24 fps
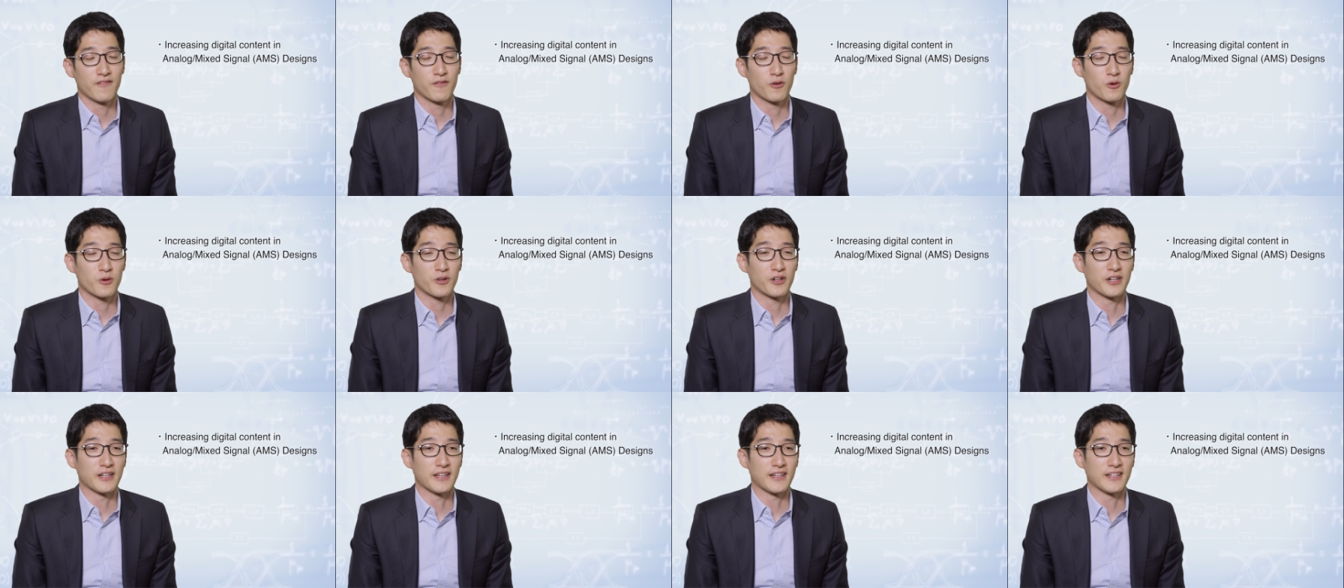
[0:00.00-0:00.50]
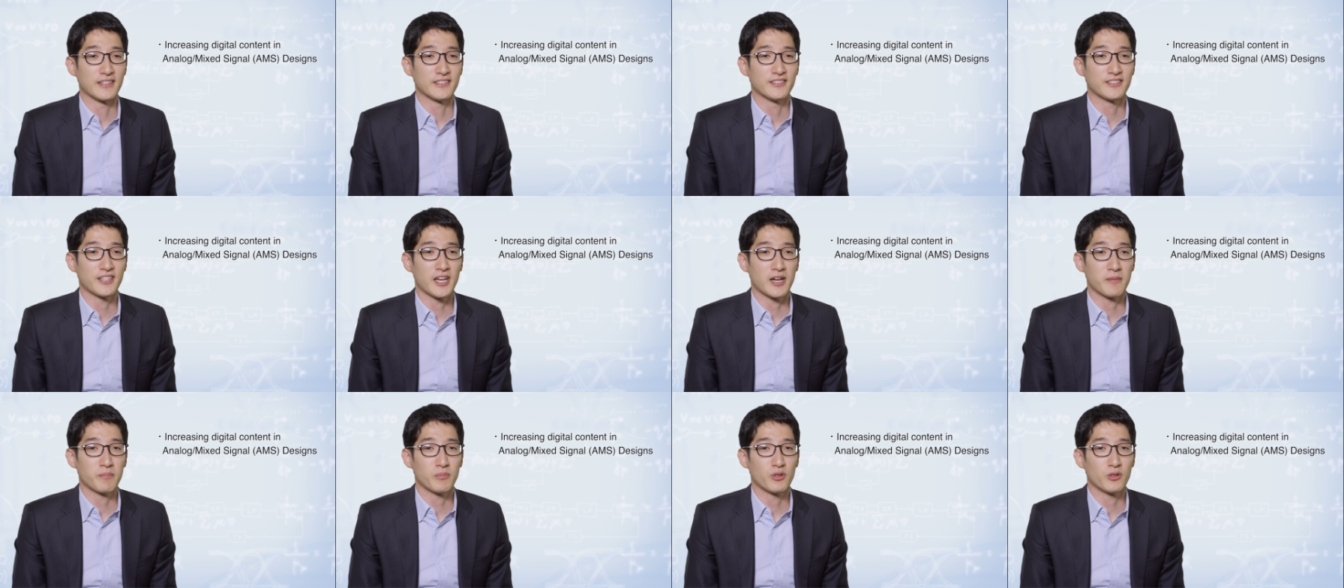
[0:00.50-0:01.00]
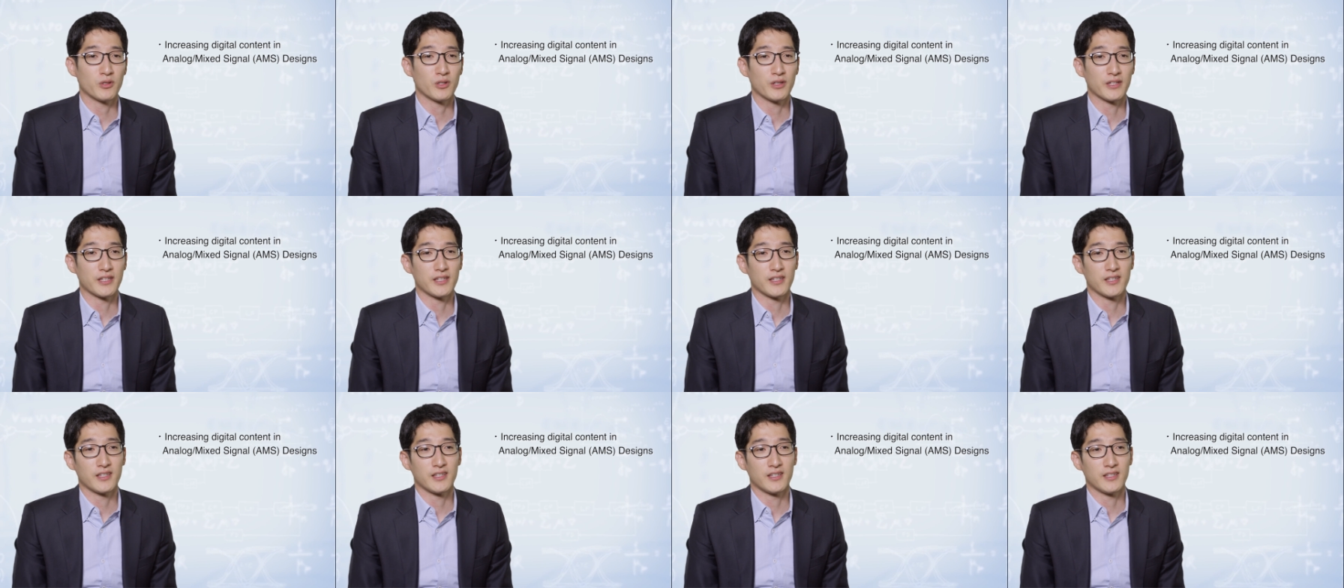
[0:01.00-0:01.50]
For
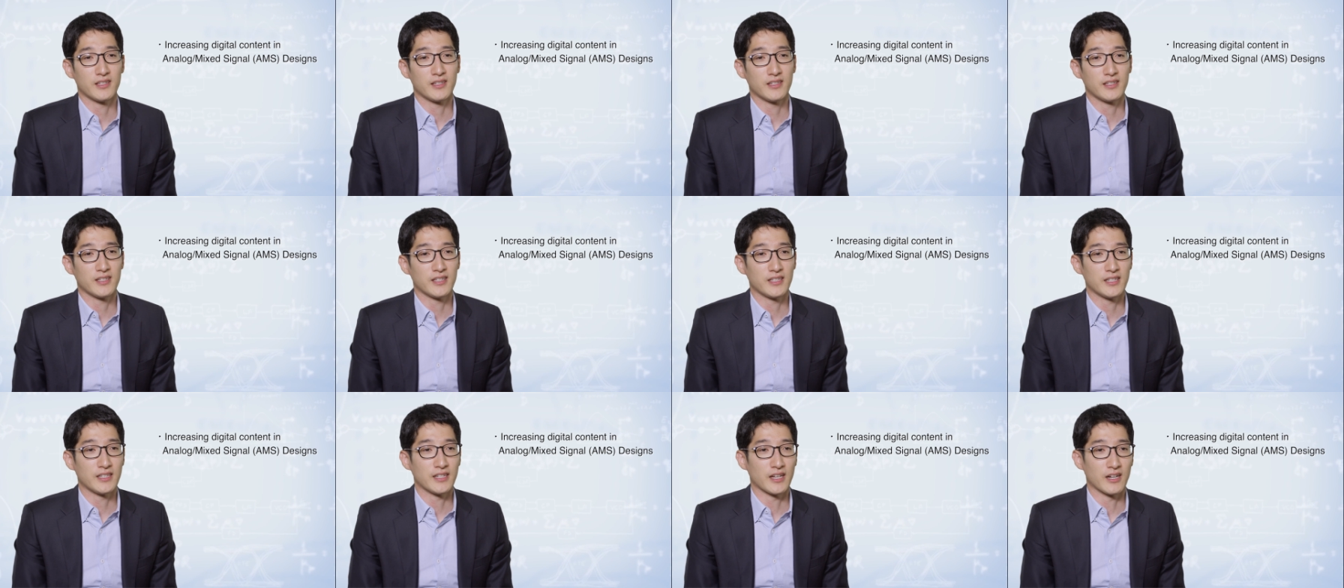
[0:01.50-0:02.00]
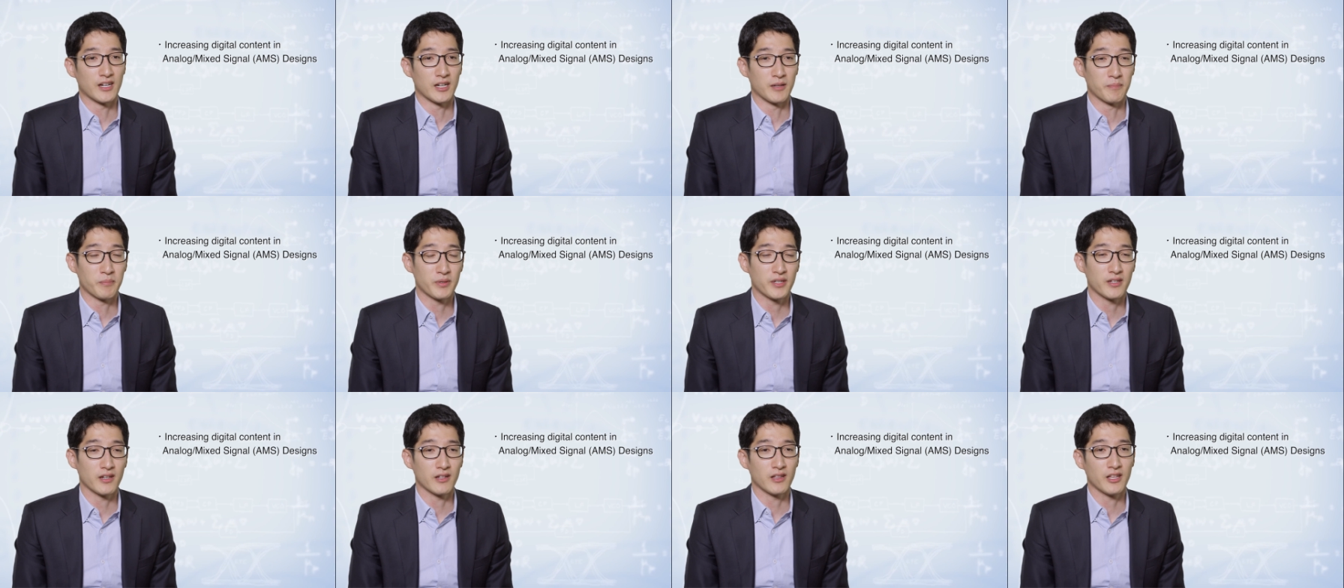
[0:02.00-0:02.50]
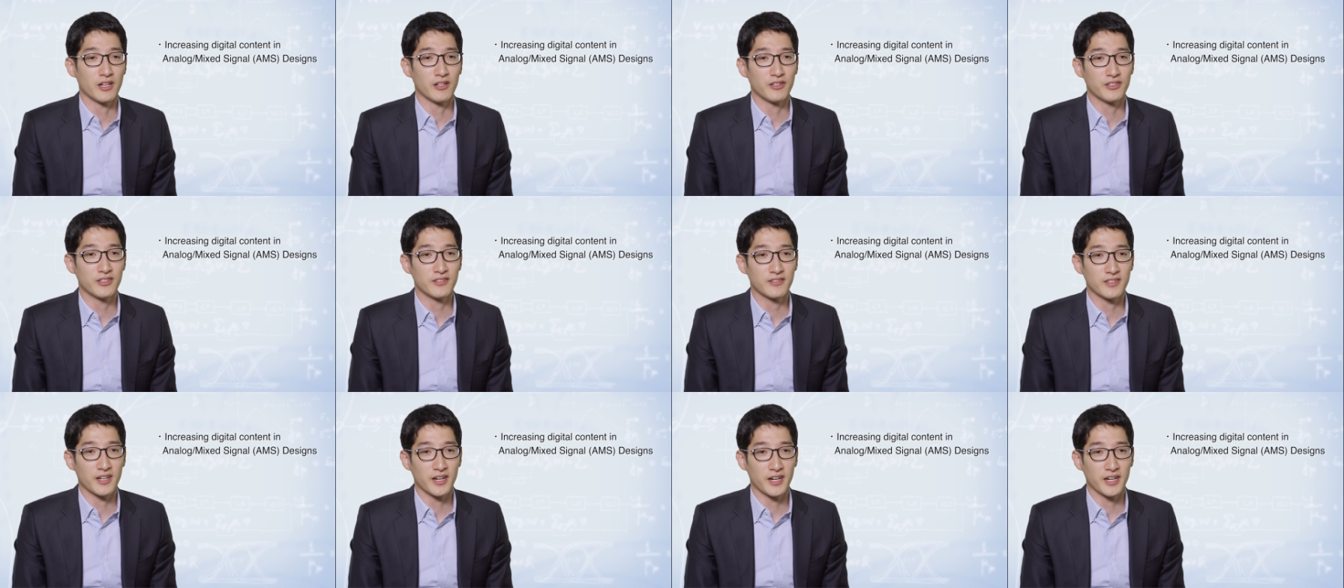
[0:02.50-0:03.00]
example, in the uh, P L L
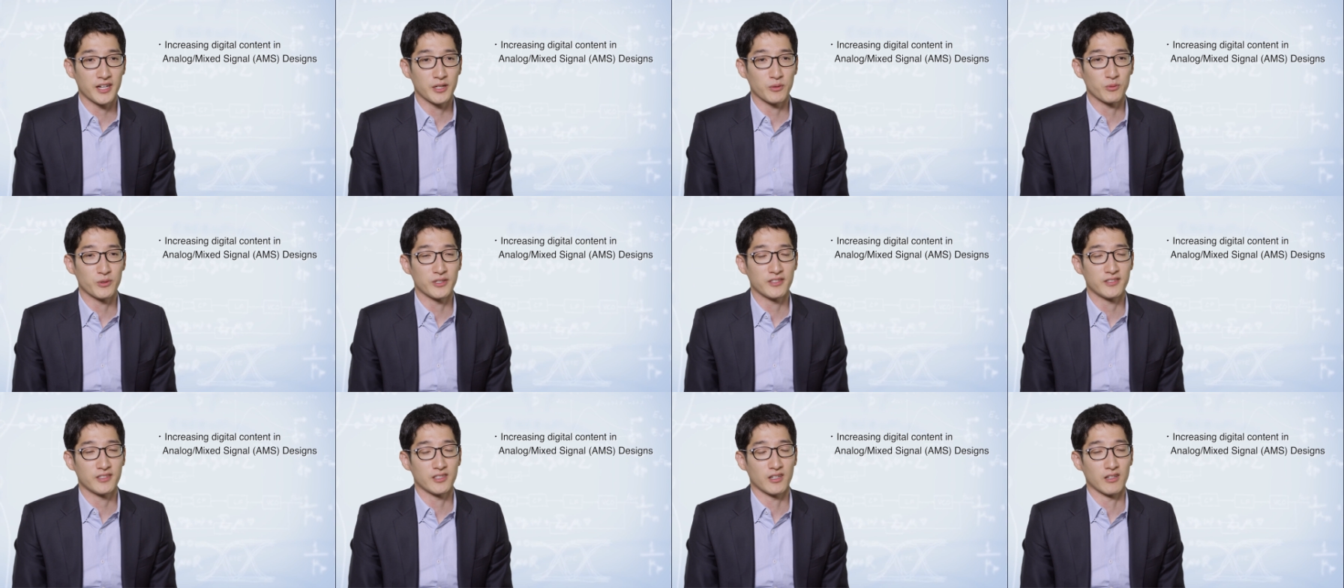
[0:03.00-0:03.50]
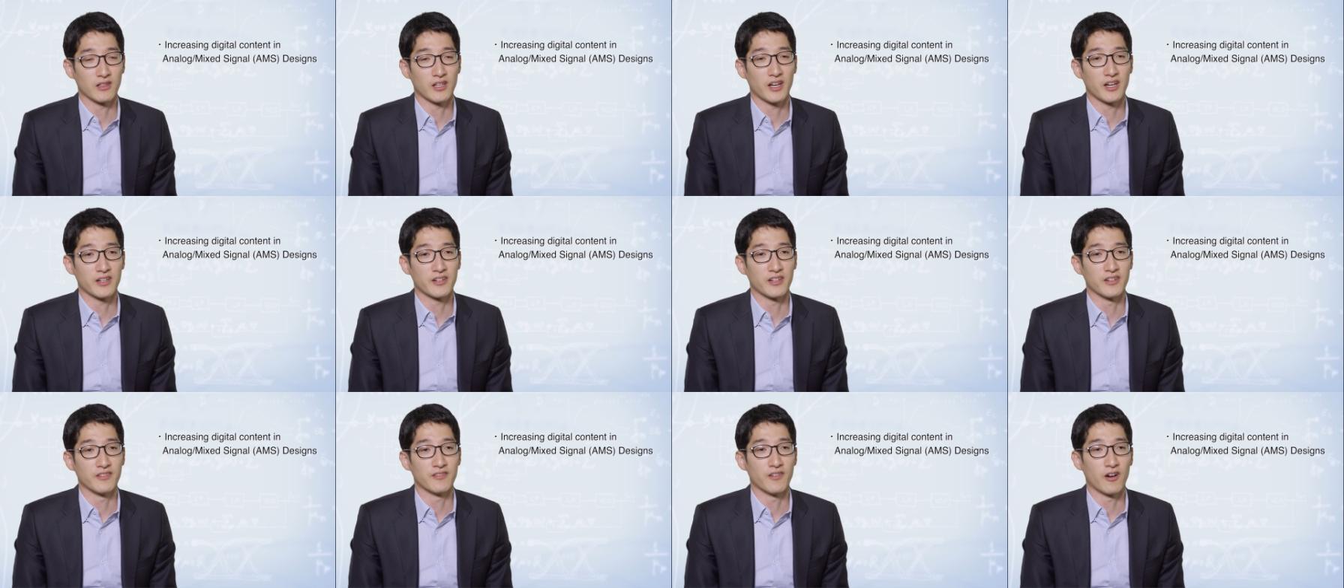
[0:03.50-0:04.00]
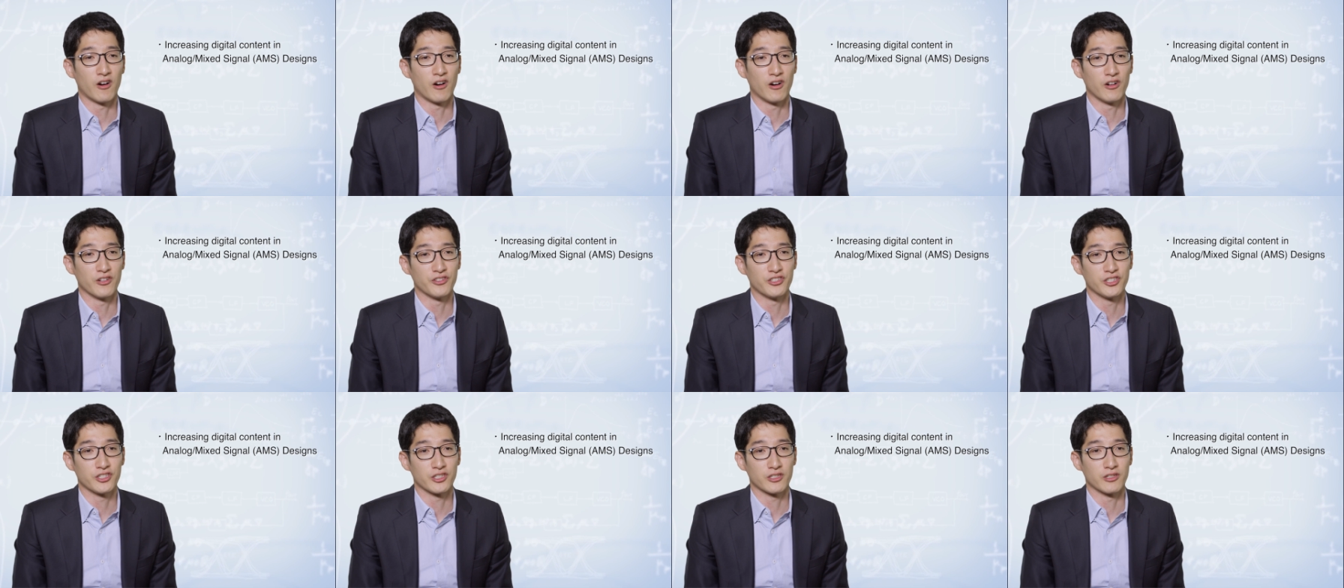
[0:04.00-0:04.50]
design, we see a lot of
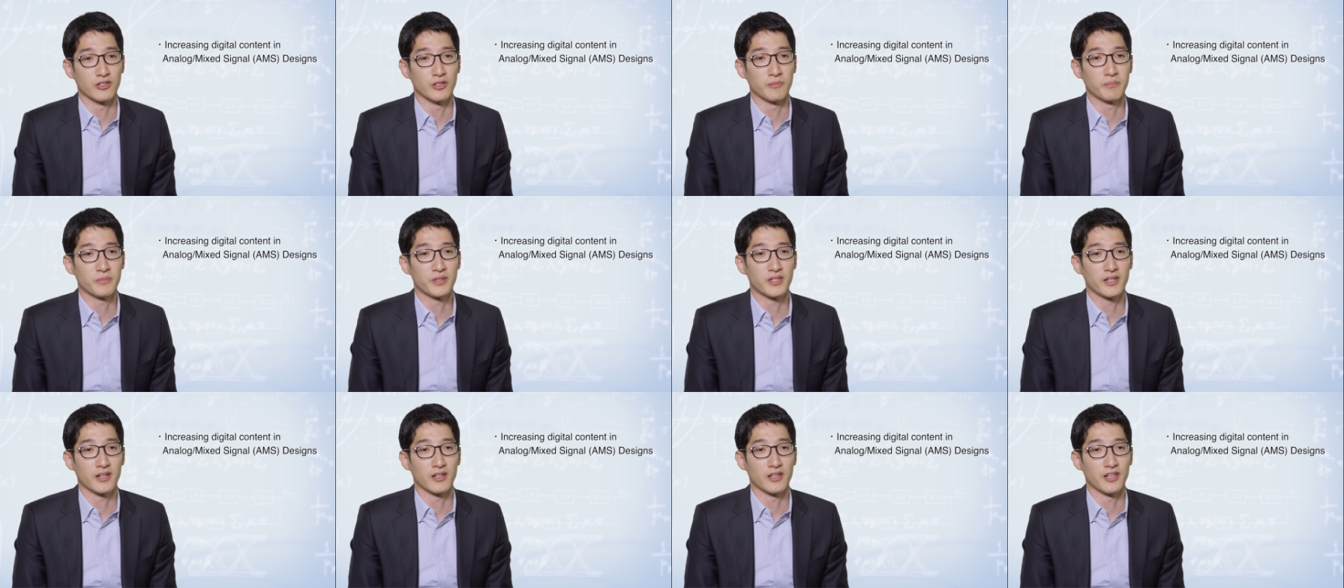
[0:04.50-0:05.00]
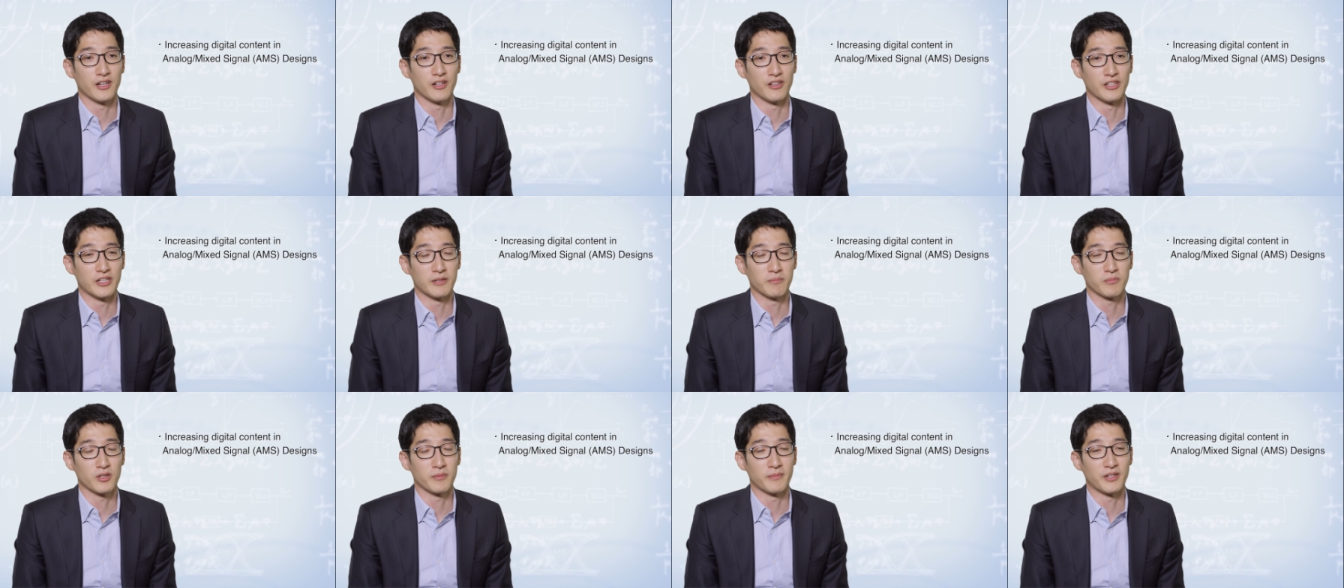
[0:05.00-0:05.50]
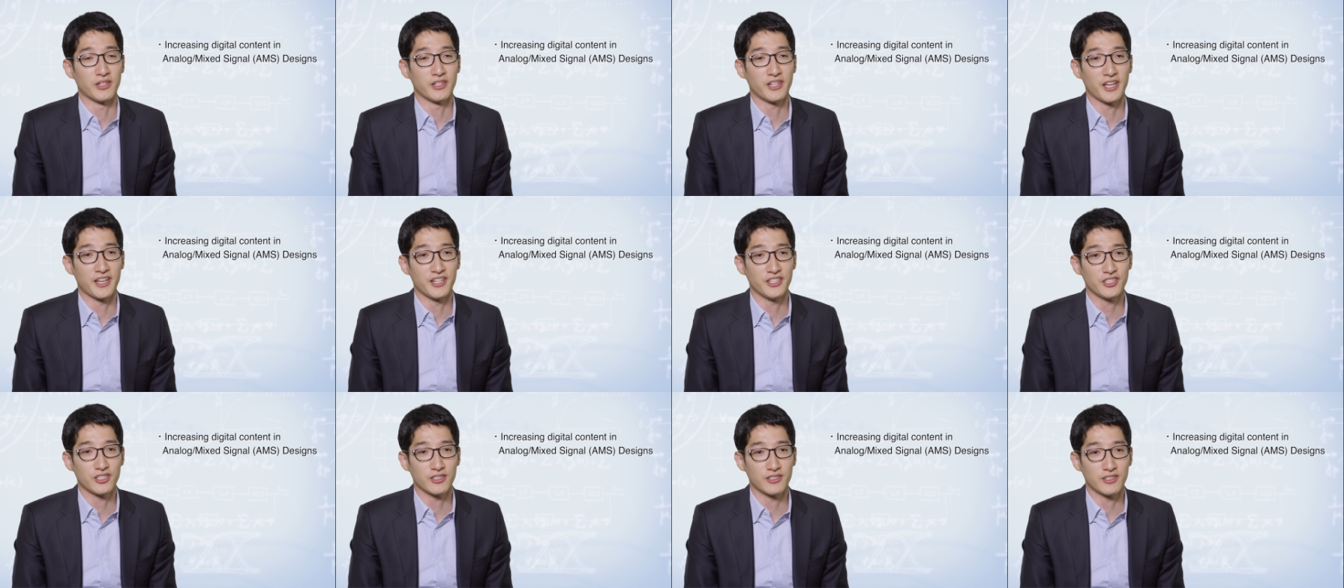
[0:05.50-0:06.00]
all-digital P L L
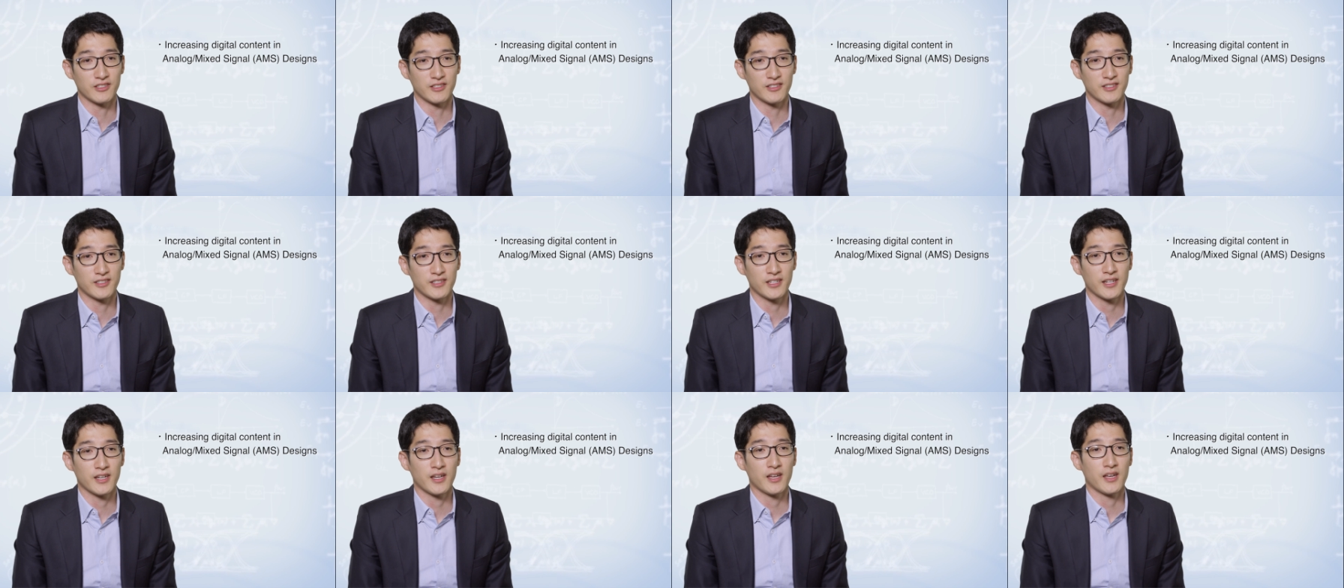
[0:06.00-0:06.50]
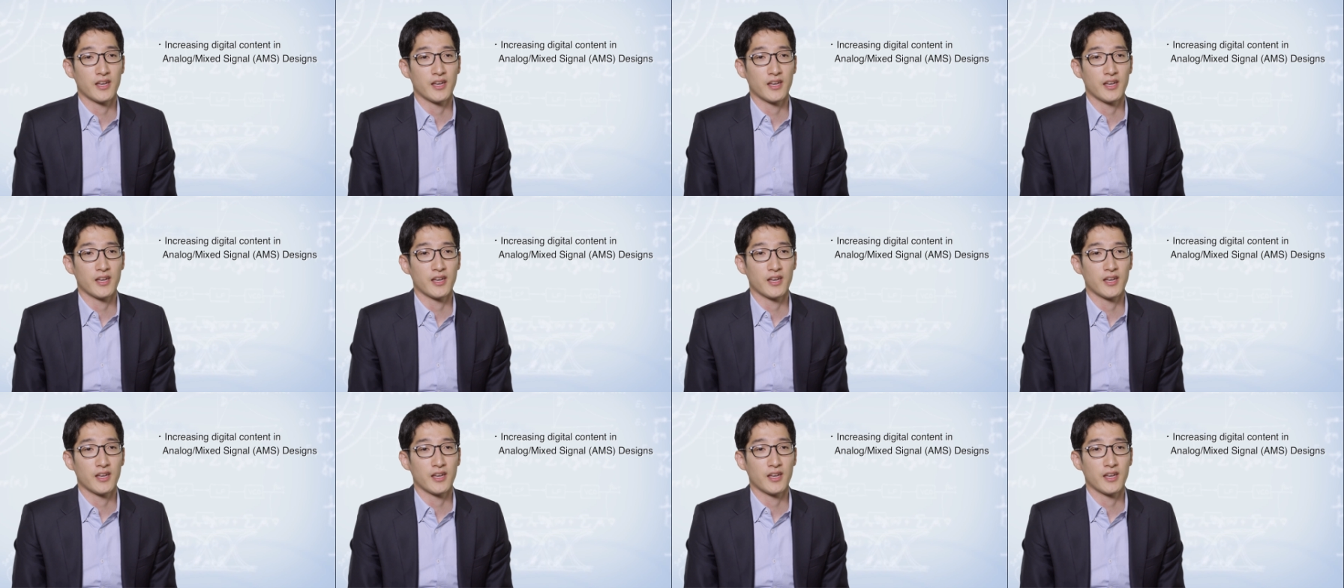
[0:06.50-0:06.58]
implementations,